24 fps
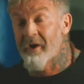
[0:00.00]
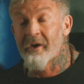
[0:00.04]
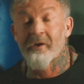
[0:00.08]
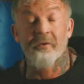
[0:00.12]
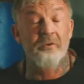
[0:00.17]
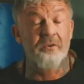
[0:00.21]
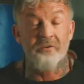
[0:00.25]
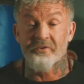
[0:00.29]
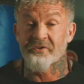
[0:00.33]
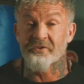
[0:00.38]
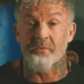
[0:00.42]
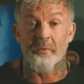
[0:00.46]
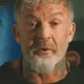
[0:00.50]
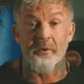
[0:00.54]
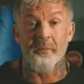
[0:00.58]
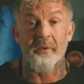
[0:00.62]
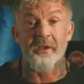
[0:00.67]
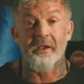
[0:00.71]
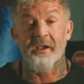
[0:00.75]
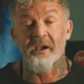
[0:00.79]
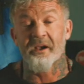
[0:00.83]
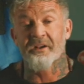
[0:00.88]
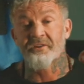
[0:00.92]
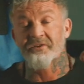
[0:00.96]
or you just want to
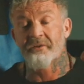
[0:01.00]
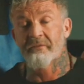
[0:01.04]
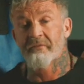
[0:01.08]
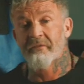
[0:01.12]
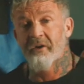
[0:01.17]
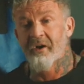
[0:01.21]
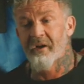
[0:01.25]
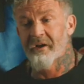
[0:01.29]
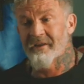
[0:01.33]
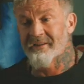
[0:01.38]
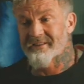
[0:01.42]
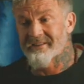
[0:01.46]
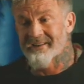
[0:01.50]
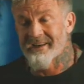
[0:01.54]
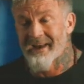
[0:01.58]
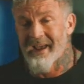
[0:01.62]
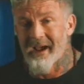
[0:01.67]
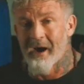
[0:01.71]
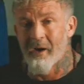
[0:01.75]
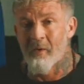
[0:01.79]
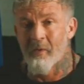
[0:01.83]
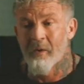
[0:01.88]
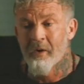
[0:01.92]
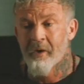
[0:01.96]
engage in violence
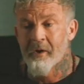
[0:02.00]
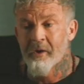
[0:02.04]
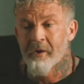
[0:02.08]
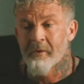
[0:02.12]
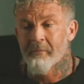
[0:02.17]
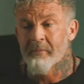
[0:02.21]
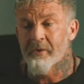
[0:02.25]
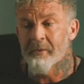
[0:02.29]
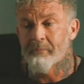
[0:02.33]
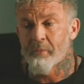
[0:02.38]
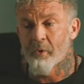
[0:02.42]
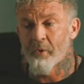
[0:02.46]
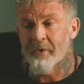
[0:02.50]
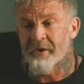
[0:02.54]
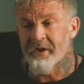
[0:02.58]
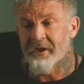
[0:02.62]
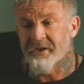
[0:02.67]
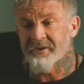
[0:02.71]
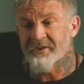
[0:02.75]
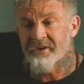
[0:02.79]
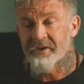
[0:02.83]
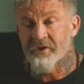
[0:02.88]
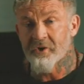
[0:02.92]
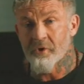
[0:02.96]
now. But the point
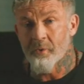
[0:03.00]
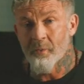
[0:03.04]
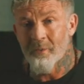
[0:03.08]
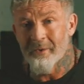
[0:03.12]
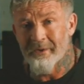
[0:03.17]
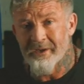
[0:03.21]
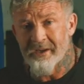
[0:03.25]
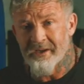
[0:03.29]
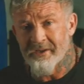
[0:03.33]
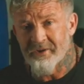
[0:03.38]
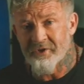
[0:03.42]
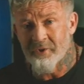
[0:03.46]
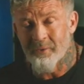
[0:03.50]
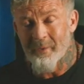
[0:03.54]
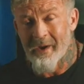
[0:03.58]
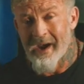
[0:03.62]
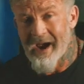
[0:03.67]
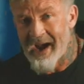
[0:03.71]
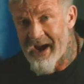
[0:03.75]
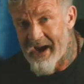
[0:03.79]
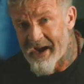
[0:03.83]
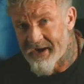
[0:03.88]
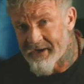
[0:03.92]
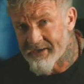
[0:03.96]
is, you will need to
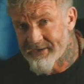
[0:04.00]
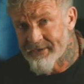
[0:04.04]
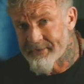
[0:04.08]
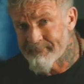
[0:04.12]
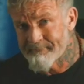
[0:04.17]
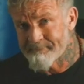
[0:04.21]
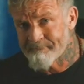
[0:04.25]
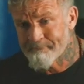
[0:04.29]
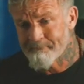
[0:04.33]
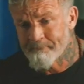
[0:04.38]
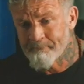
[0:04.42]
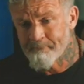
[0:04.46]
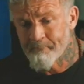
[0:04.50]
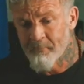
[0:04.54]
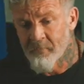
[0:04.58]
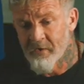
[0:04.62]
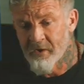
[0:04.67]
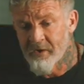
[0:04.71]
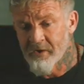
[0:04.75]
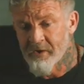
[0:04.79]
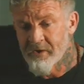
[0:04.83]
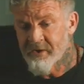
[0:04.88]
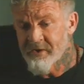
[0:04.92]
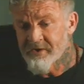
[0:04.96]
act.
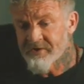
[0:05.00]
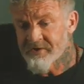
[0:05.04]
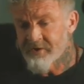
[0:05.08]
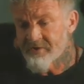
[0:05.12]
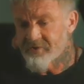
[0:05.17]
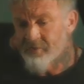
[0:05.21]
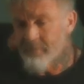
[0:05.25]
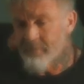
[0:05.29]
So to